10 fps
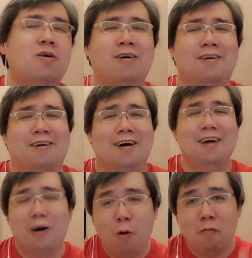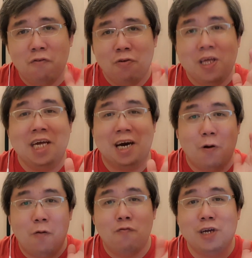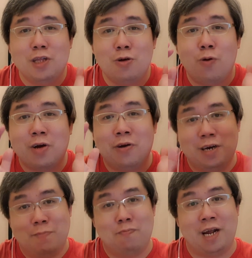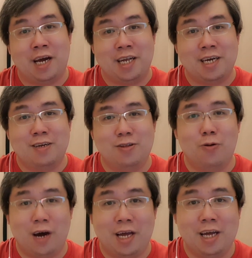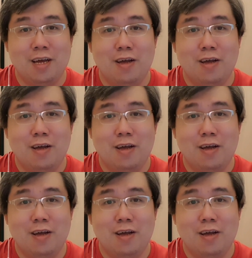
hopefully no one going to apply. You know why?